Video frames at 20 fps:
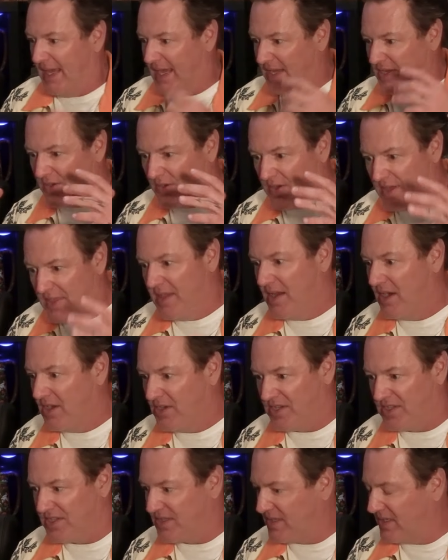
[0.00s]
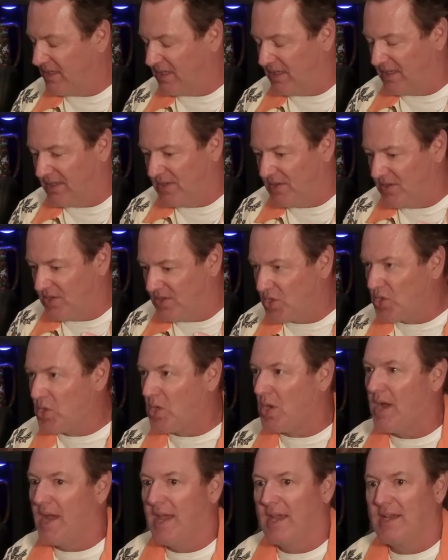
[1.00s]
And you're in there just
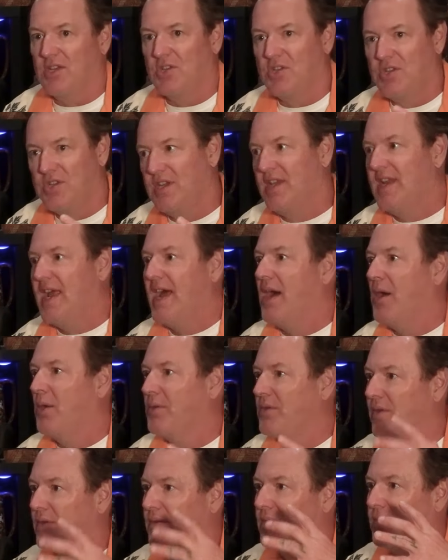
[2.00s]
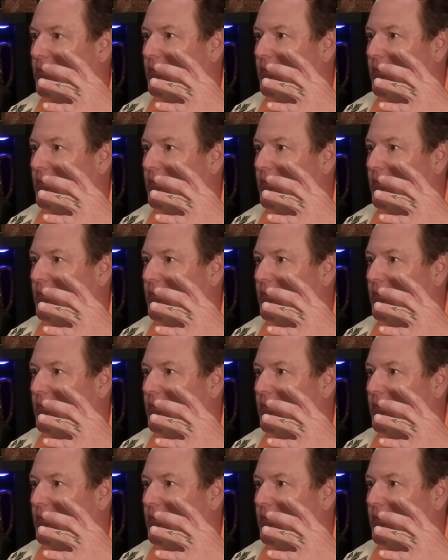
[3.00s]
trying to shit out